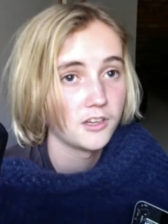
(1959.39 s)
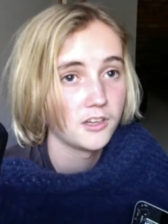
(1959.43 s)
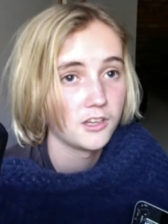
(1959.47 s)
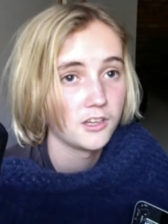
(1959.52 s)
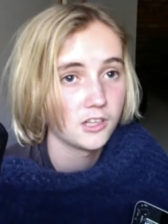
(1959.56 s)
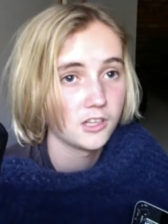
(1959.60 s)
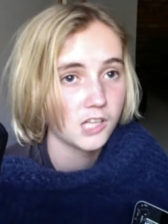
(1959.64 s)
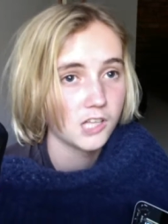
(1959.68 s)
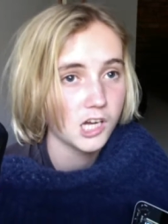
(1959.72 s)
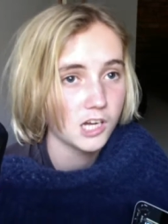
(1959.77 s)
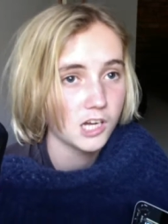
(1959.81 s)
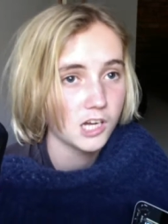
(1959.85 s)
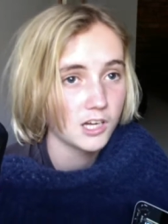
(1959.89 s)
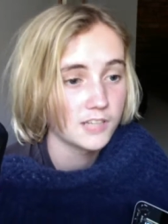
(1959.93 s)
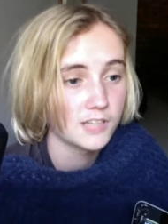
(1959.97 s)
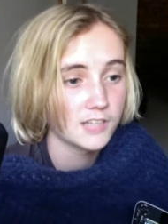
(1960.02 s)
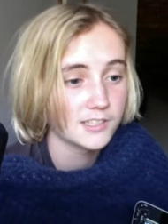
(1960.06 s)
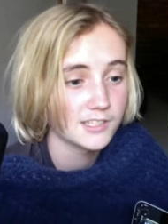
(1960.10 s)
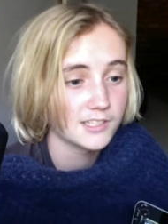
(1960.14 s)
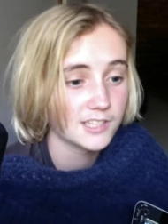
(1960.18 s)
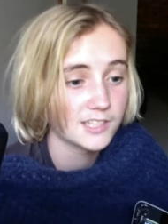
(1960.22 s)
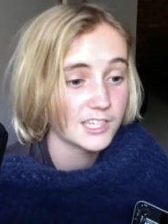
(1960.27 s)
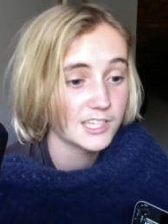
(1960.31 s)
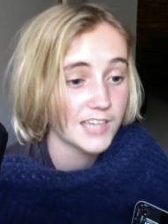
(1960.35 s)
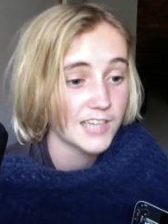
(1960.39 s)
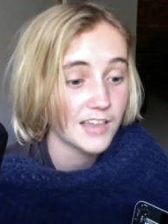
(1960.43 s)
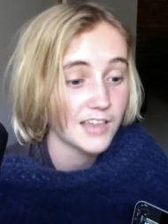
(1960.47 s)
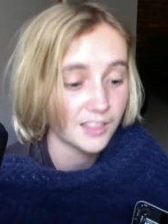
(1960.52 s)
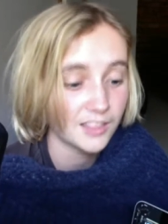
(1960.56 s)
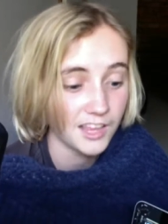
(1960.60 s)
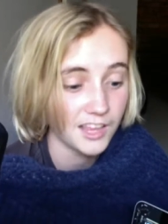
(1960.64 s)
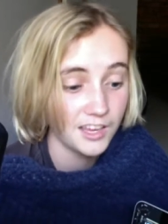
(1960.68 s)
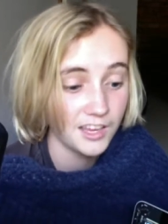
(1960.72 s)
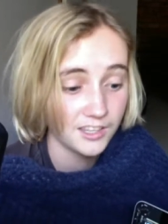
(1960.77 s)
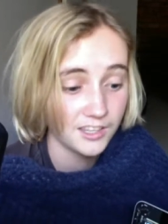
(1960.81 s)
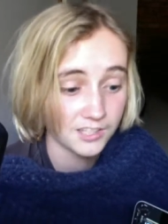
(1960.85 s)
the sad thing
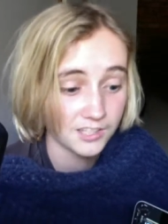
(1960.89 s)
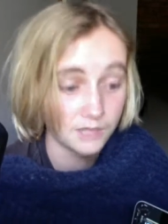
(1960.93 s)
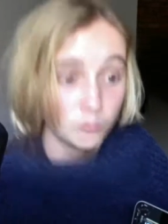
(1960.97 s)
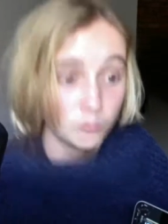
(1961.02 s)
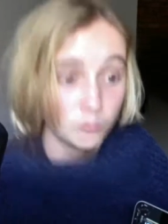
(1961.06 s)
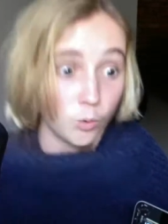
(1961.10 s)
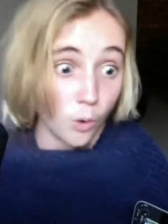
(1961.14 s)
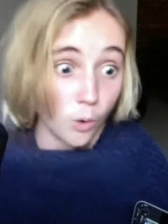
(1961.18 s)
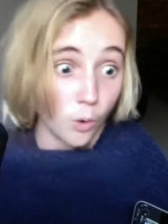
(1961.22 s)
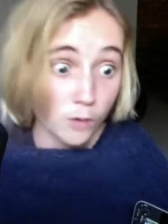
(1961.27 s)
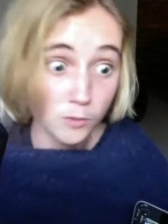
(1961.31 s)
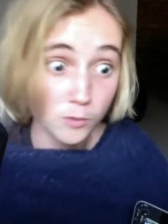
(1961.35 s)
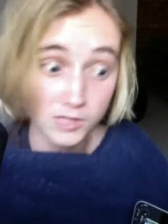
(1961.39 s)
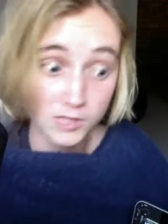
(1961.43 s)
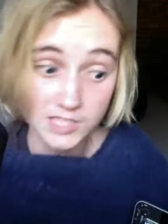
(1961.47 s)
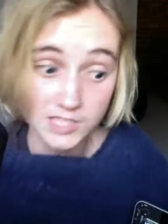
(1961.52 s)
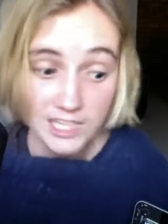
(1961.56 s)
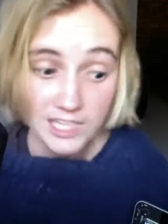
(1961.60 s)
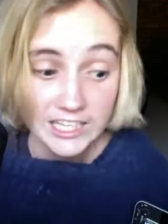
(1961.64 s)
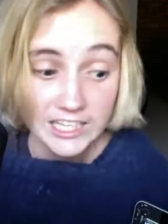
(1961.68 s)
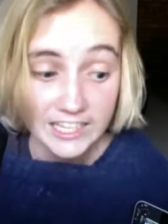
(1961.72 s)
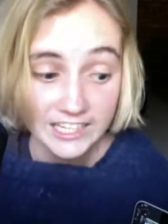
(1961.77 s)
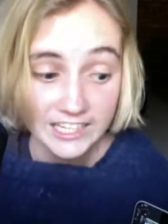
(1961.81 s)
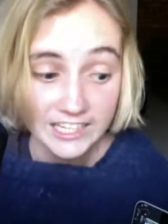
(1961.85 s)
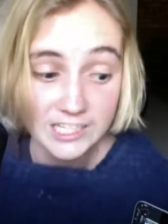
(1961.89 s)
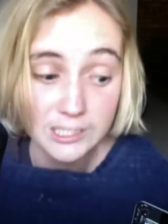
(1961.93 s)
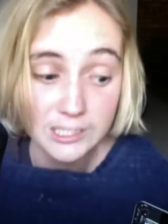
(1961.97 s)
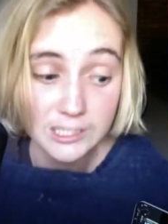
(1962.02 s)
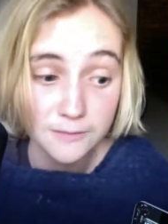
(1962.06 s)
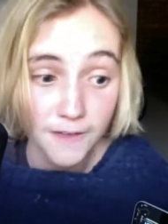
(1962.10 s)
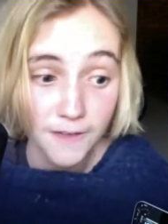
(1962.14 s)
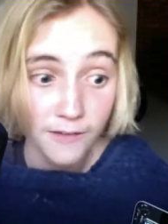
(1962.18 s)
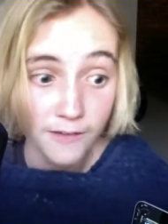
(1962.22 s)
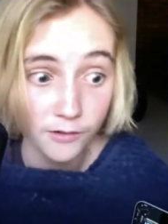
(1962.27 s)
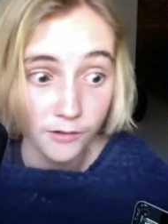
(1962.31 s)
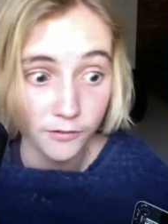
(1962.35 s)
is, Ward wasn't here, and it's his
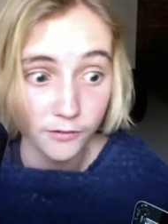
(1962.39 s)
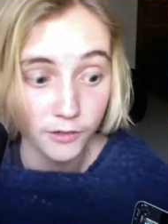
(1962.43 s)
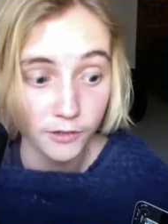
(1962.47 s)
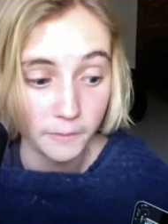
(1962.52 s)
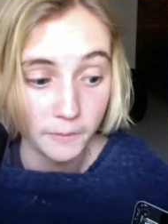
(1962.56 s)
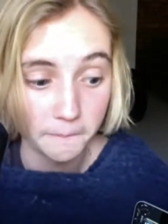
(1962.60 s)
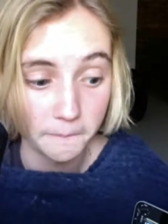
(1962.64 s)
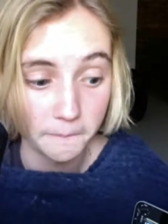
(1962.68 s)
favorite film.